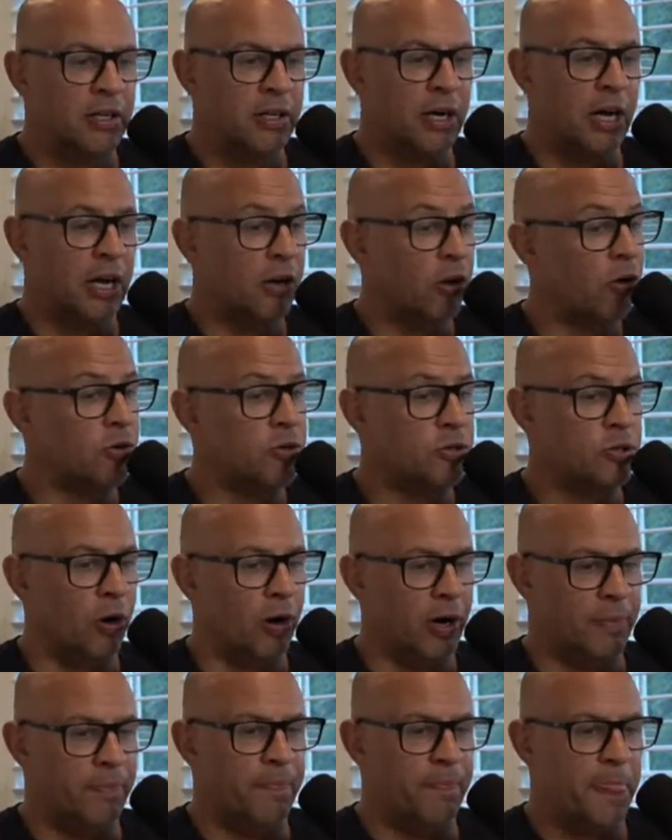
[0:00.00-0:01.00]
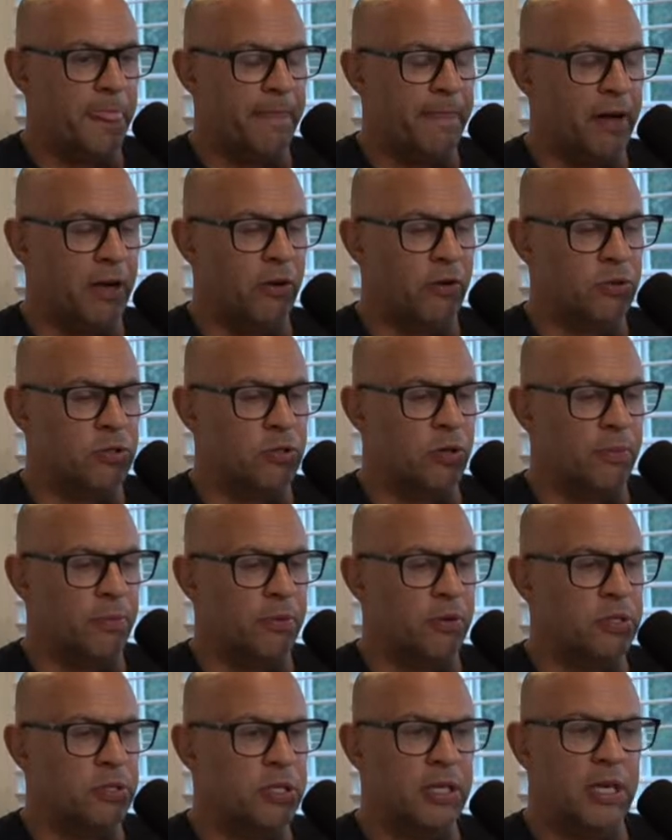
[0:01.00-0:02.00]
a long time. A long time
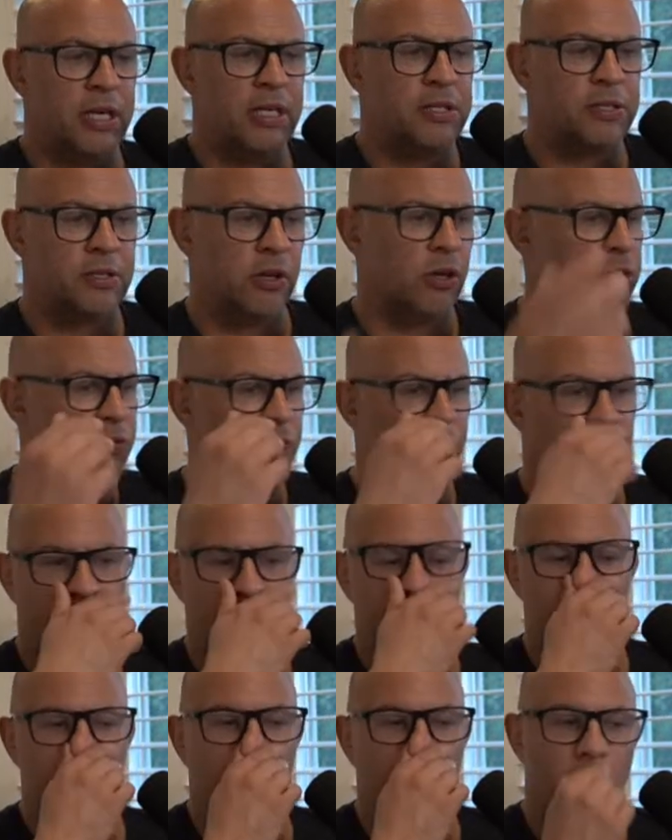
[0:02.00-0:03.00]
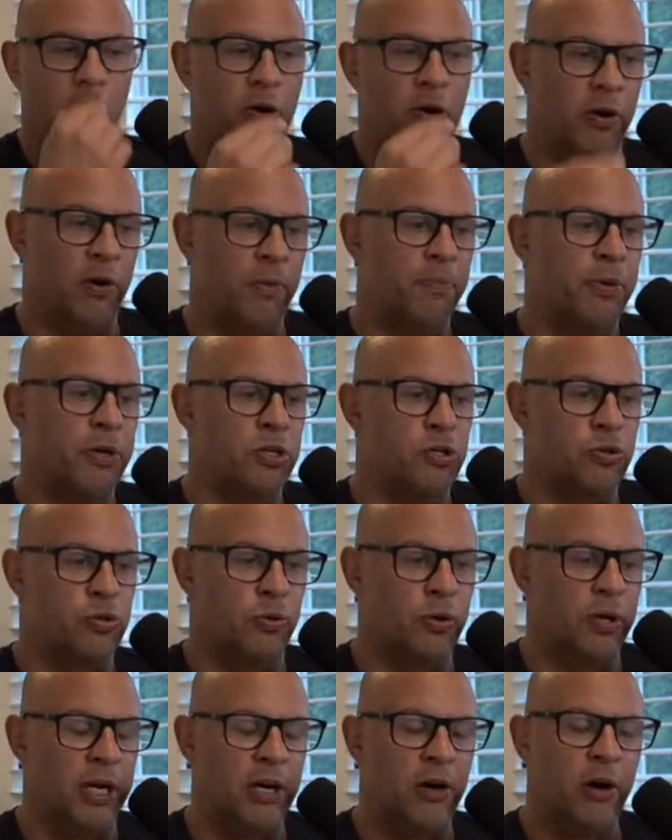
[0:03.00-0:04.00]
because he's lost 5 in a row, I'm pretty
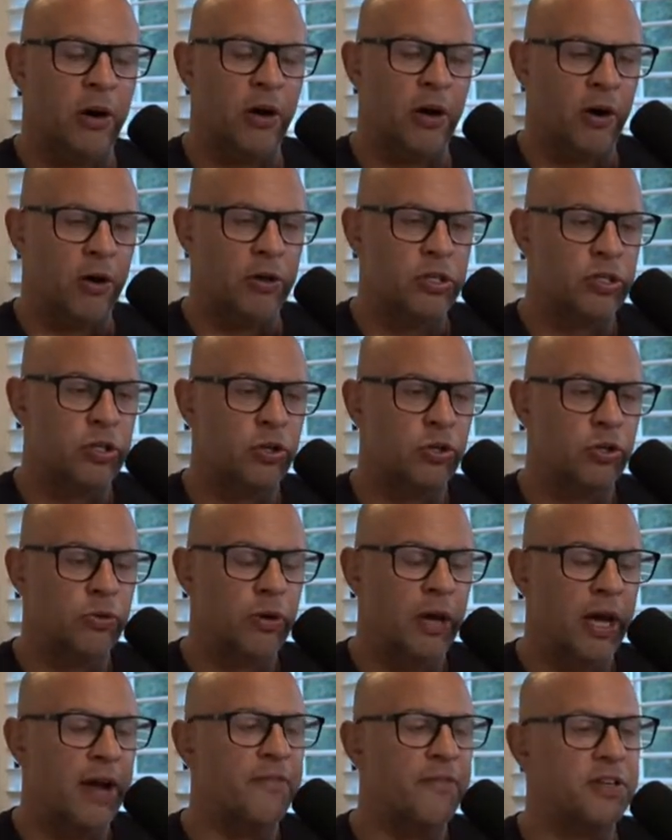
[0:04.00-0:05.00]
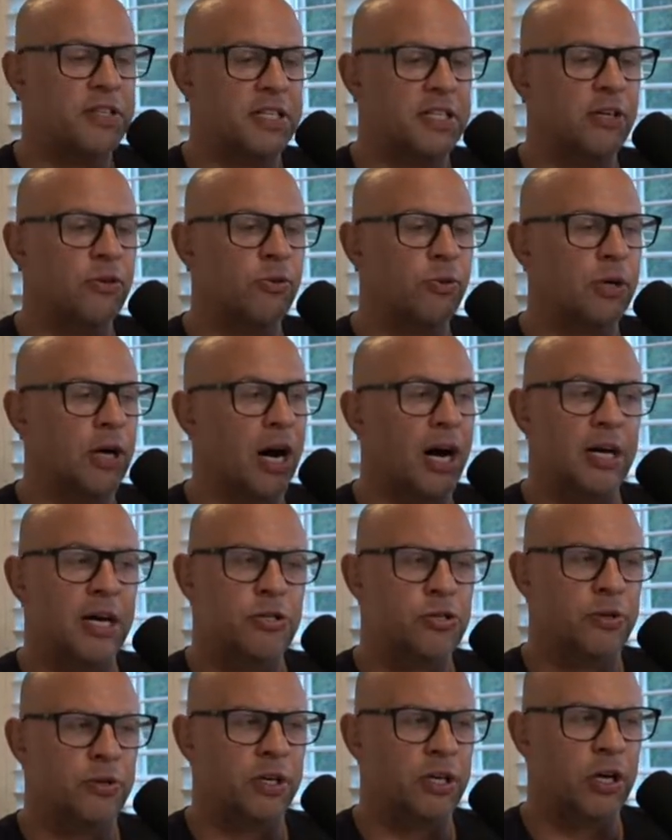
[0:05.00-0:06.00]
sure. And I used to do every single
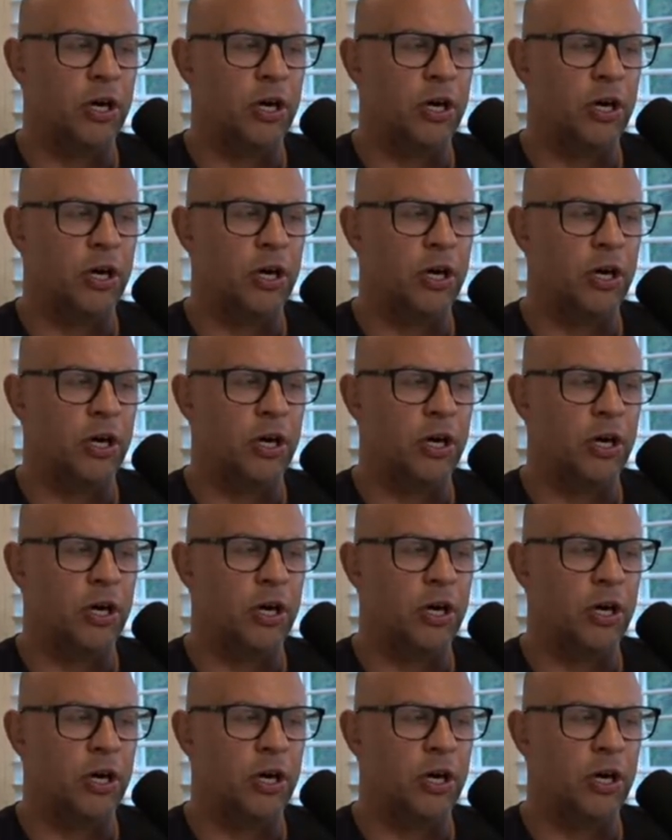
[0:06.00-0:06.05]
card during